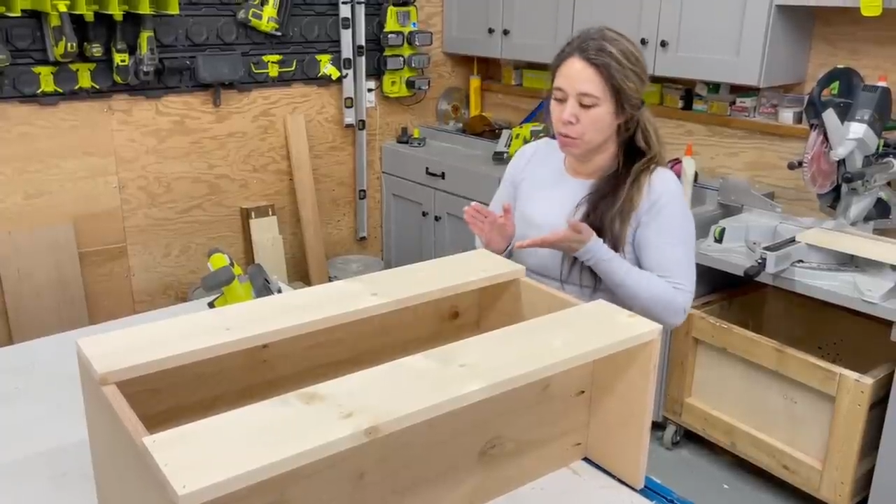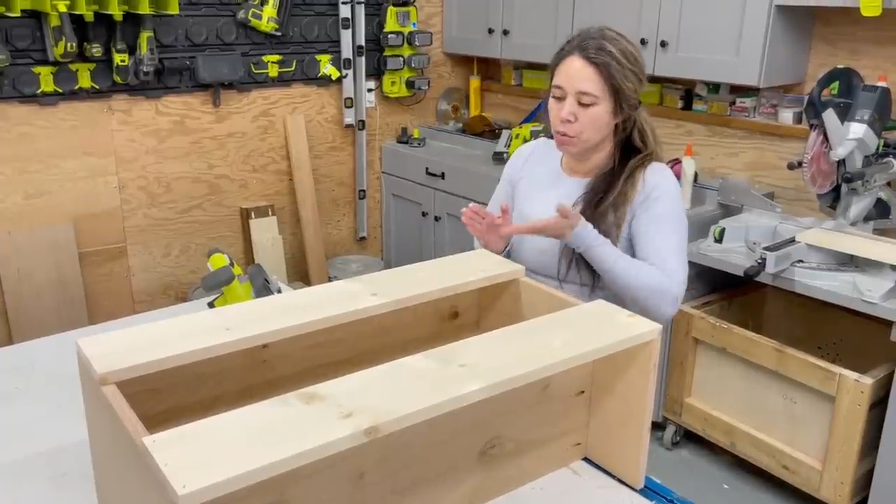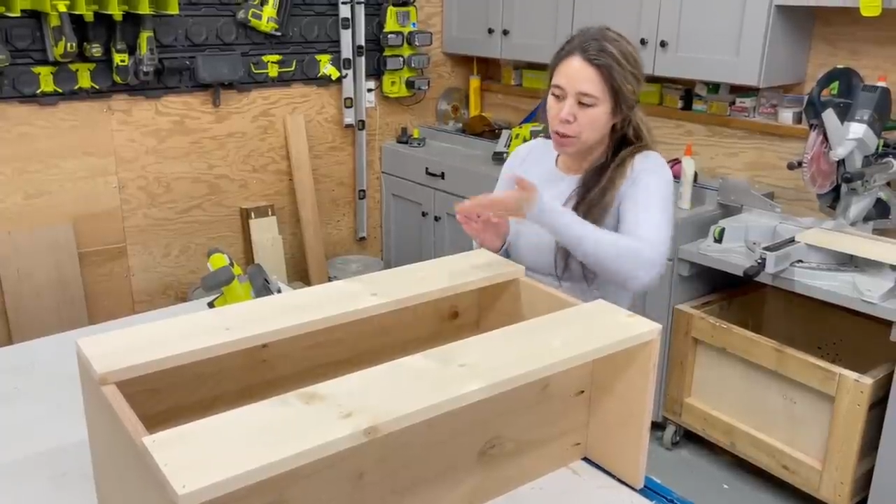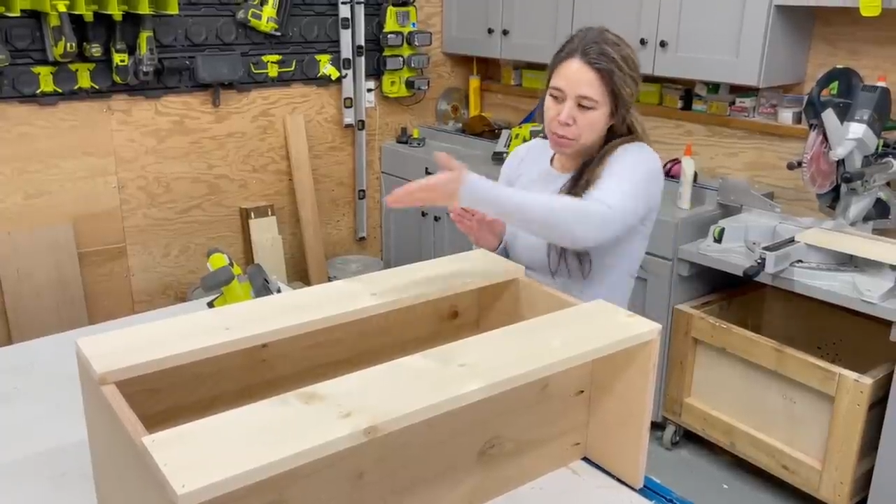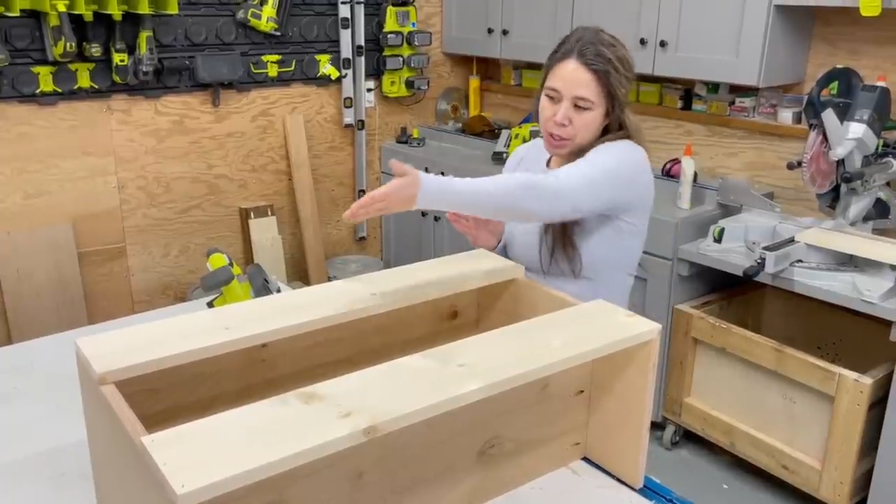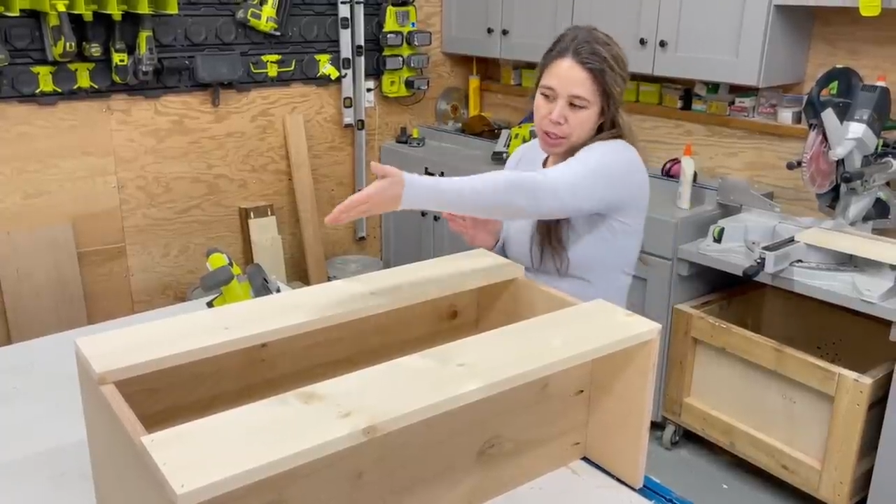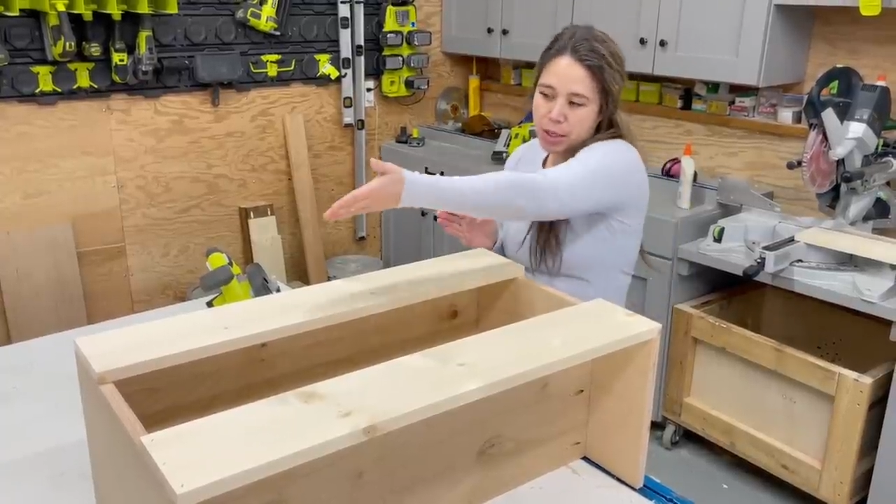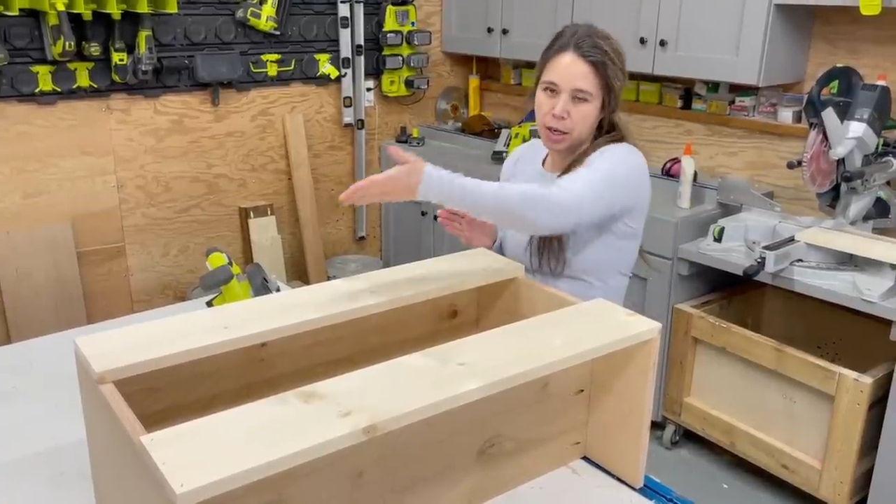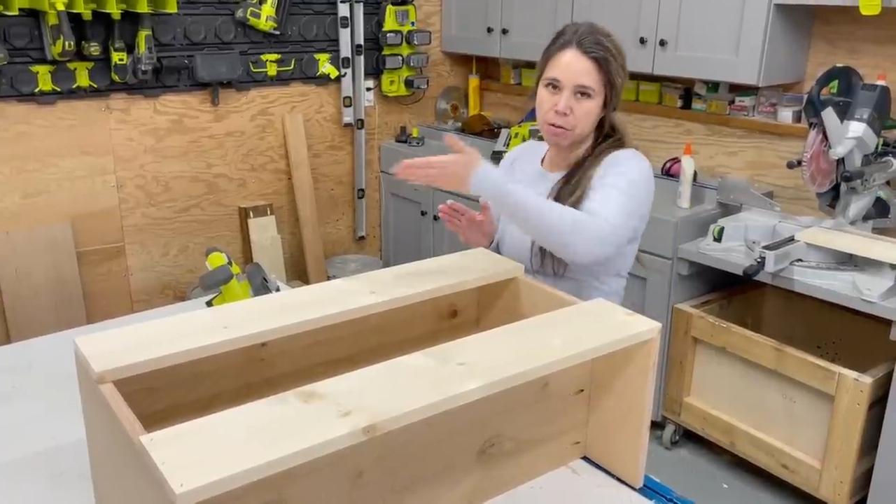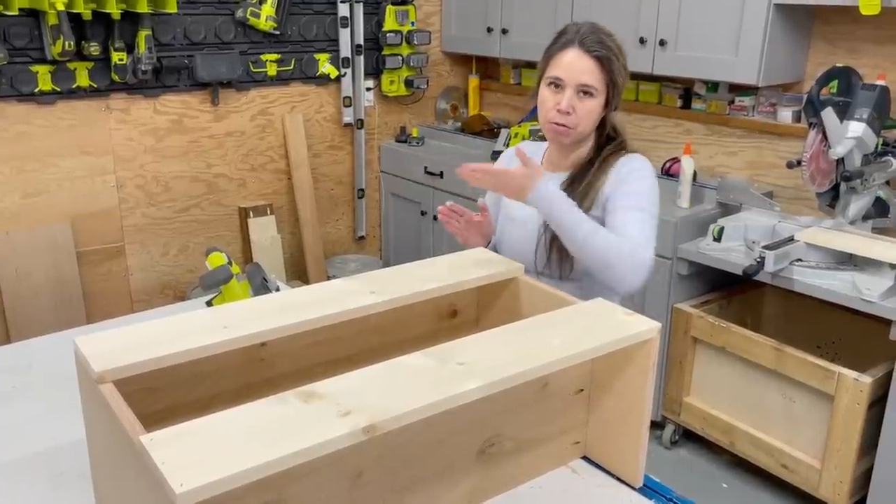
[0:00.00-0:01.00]
rip this
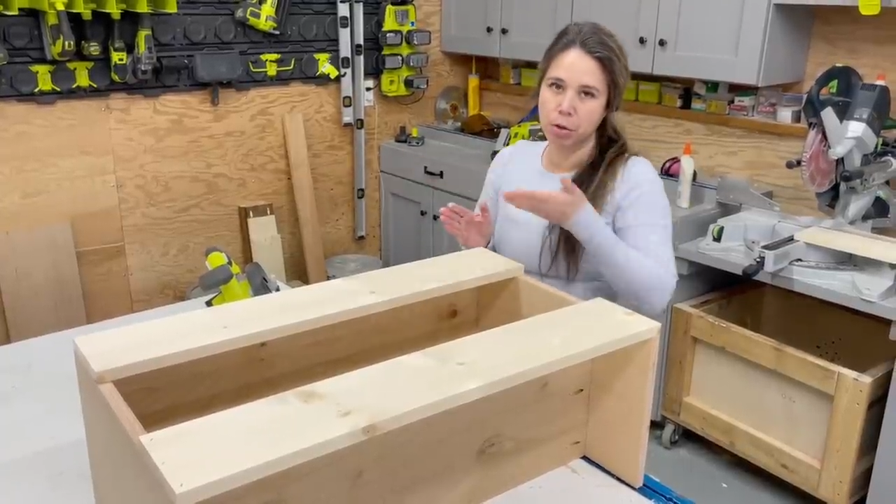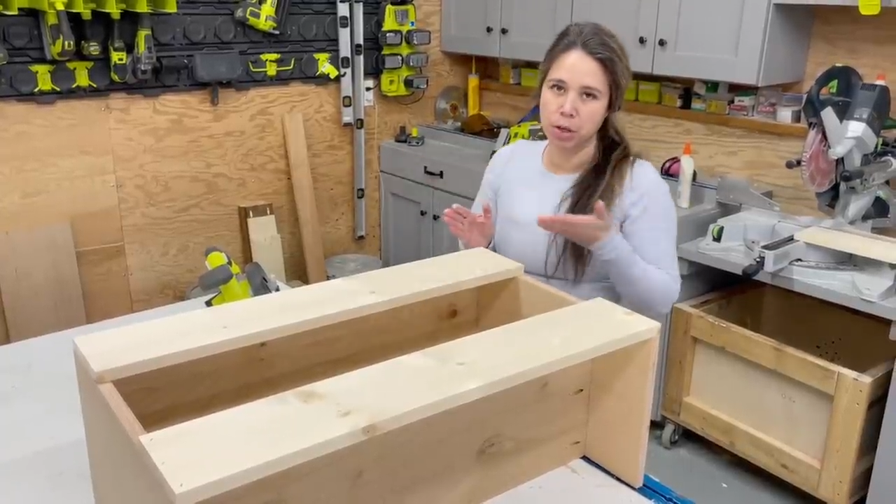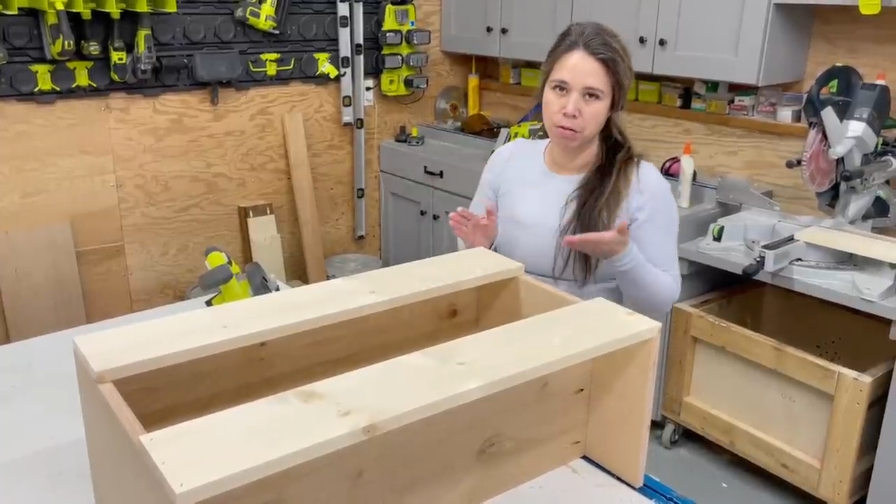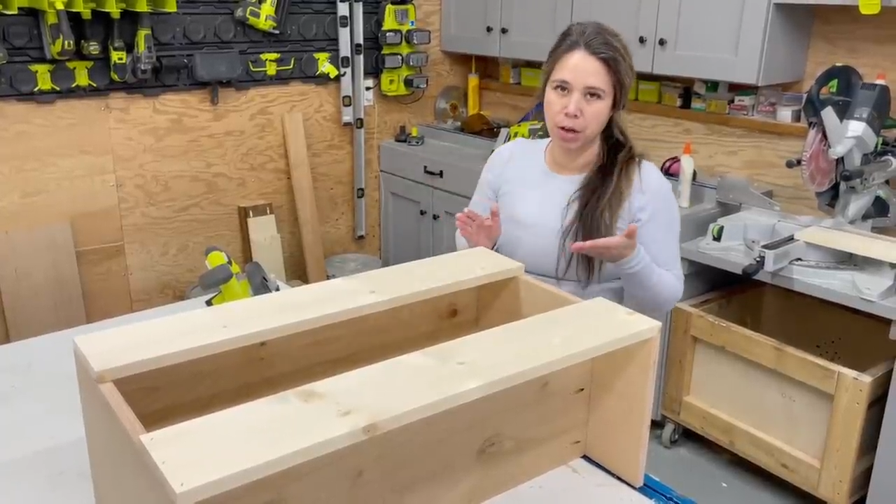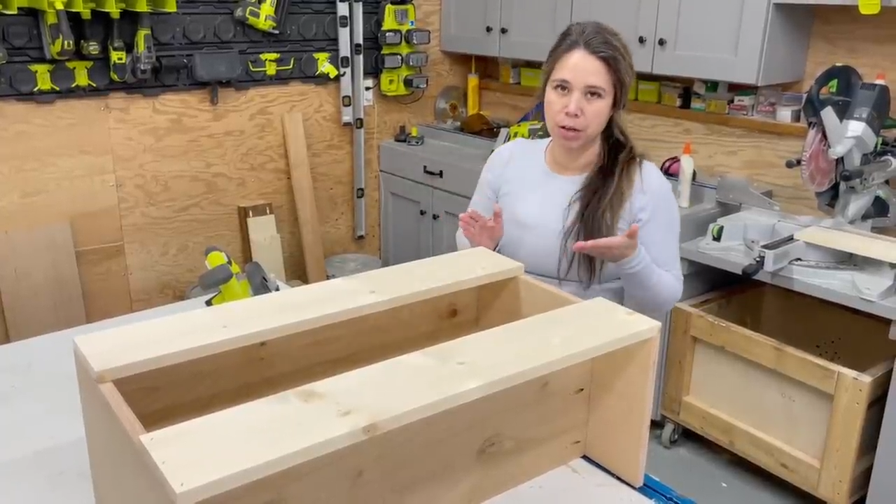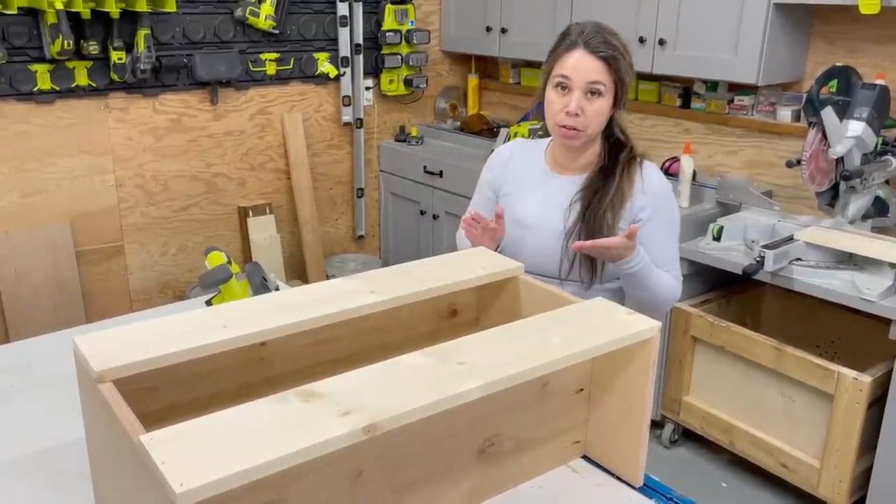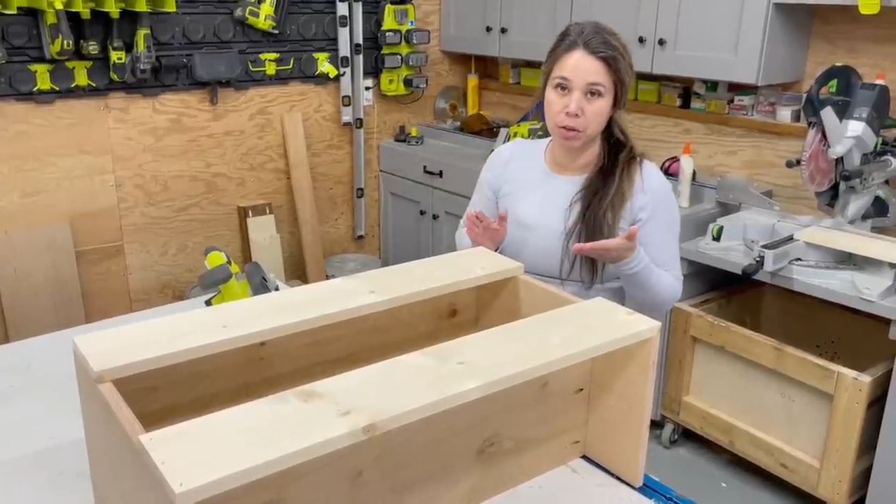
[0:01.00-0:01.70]
at a 45